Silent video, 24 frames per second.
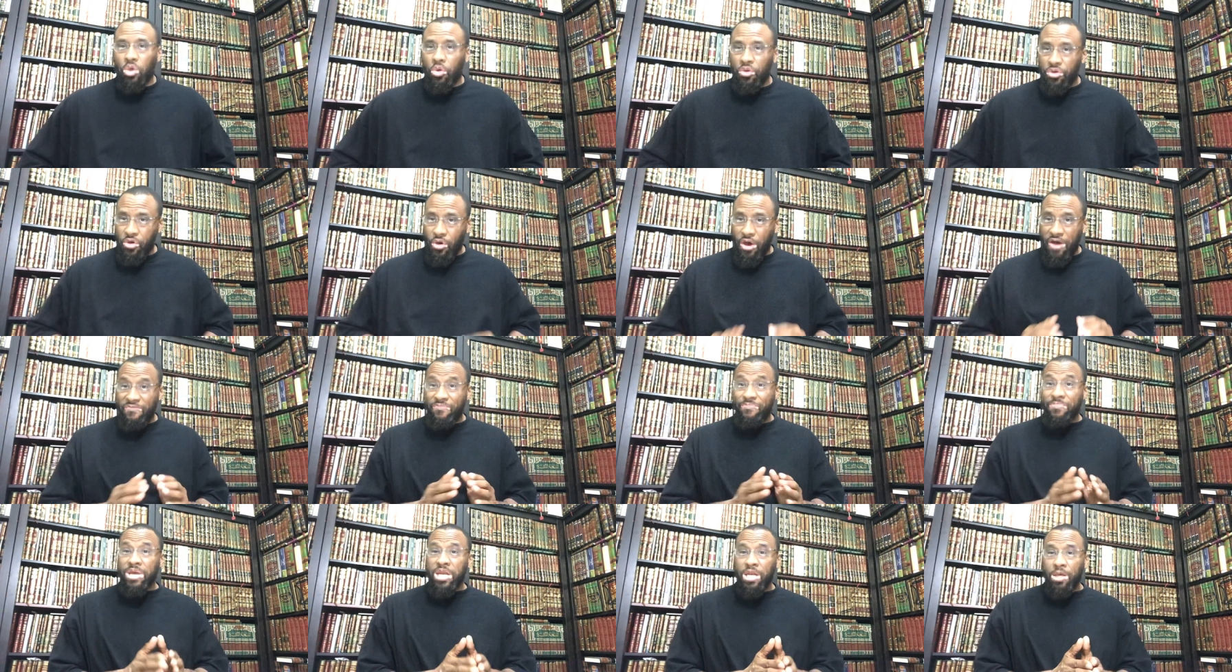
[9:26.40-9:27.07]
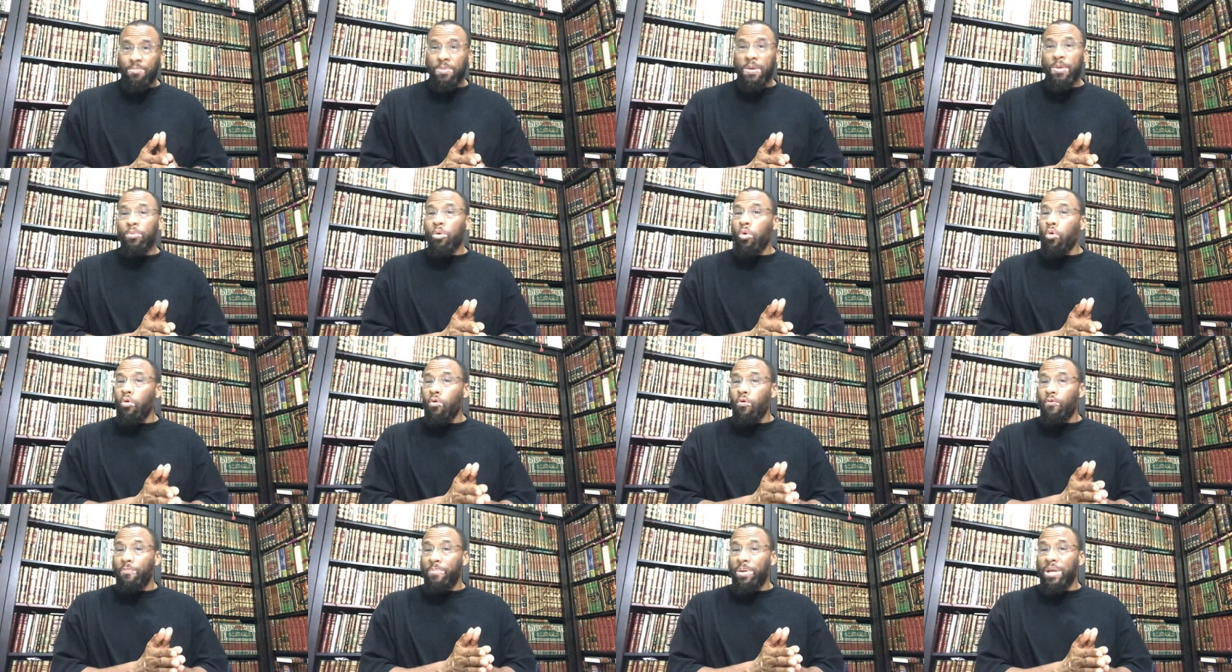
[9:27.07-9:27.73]
And so you have many
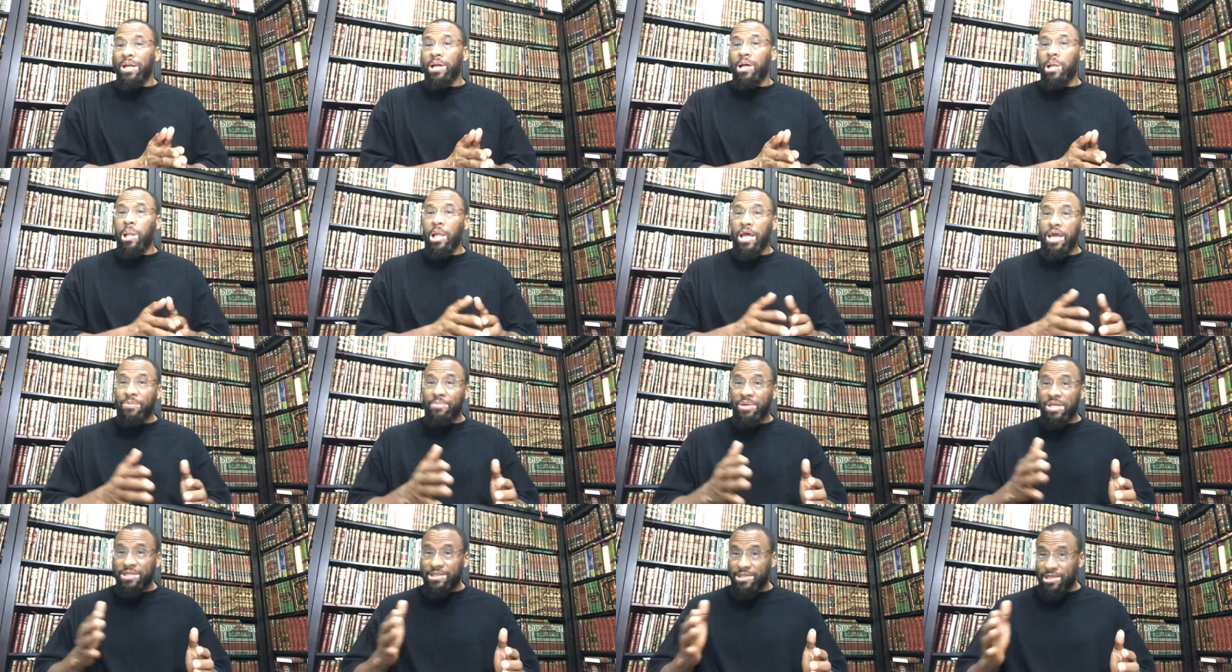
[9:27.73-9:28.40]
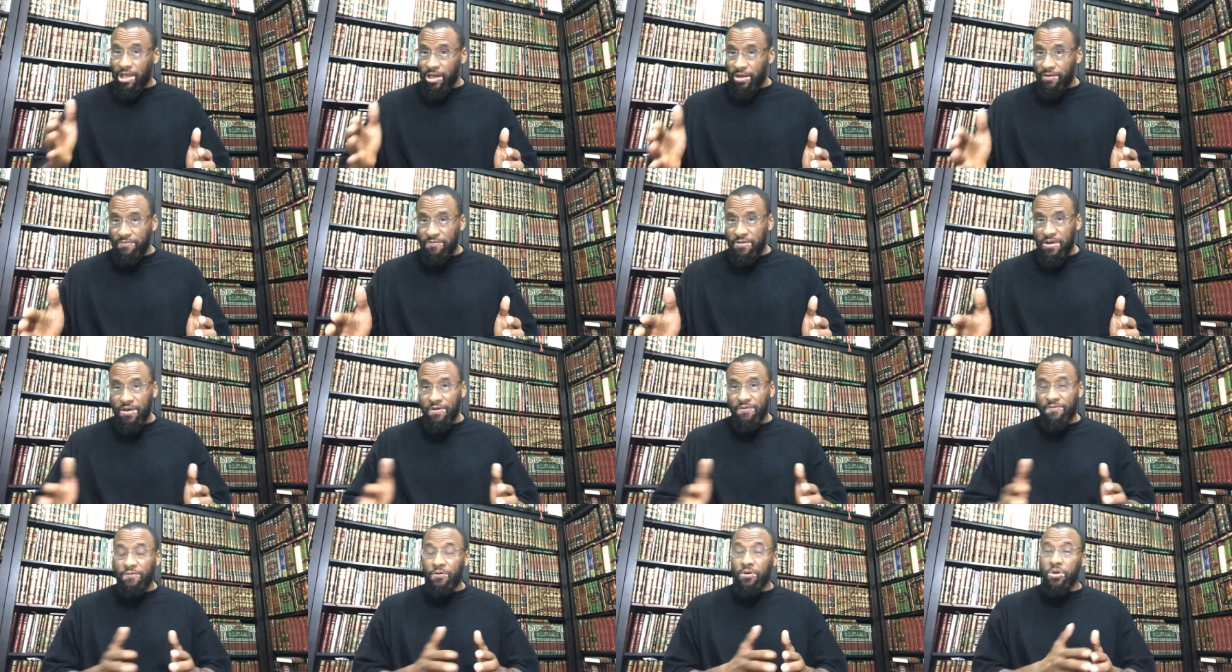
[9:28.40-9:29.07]
people who've been claiming
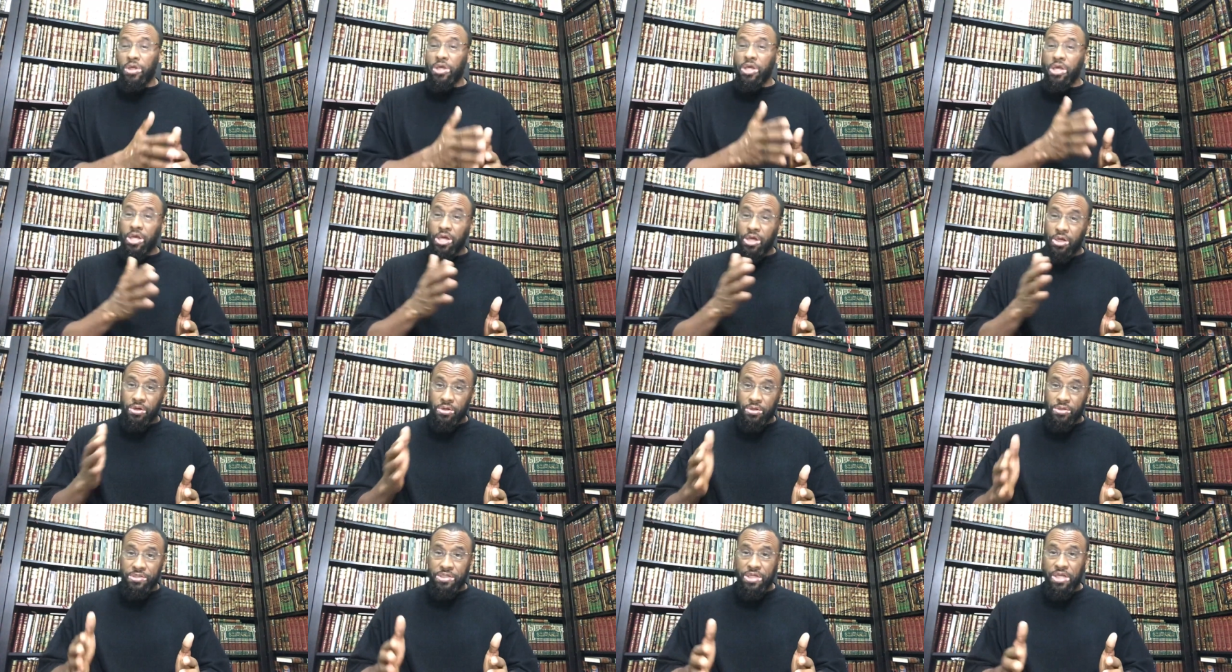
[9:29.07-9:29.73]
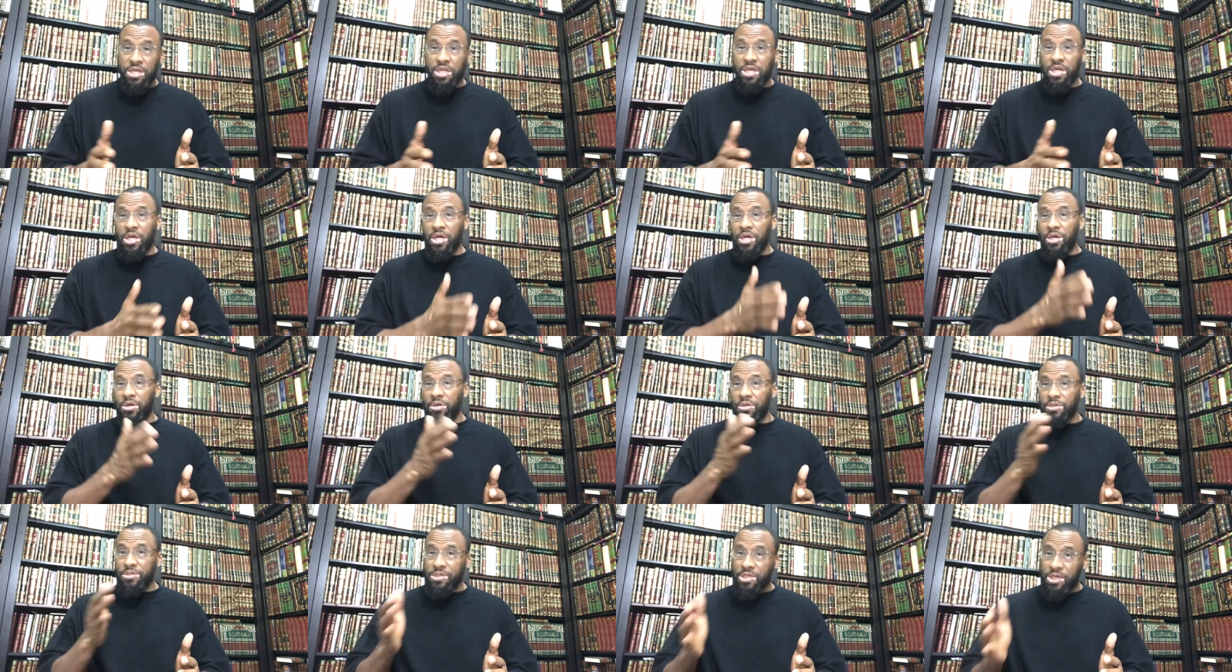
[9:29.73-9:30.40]
Salafiyya for years and
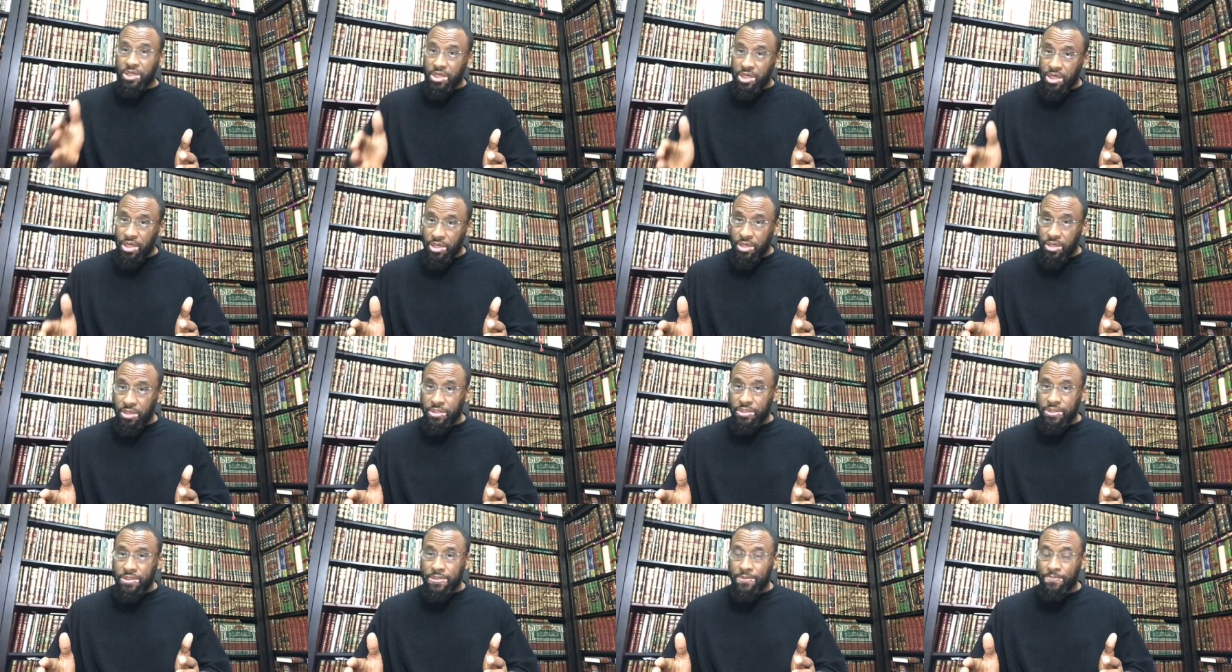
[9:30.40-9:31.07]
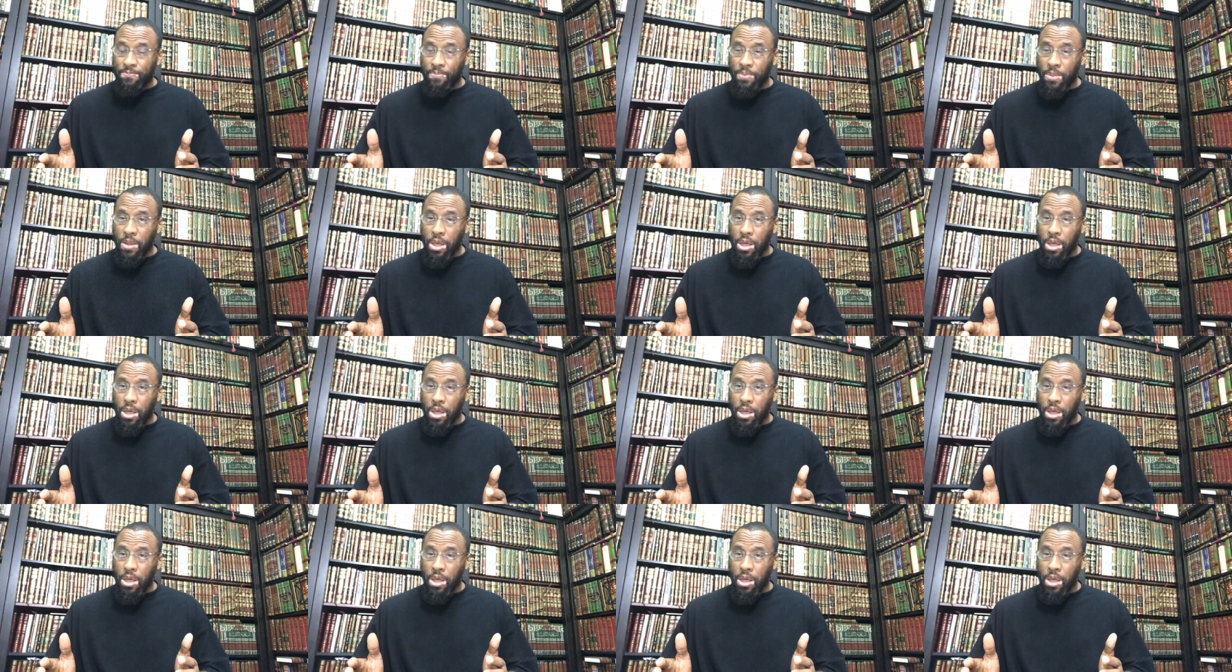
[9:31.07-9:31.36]
years and years,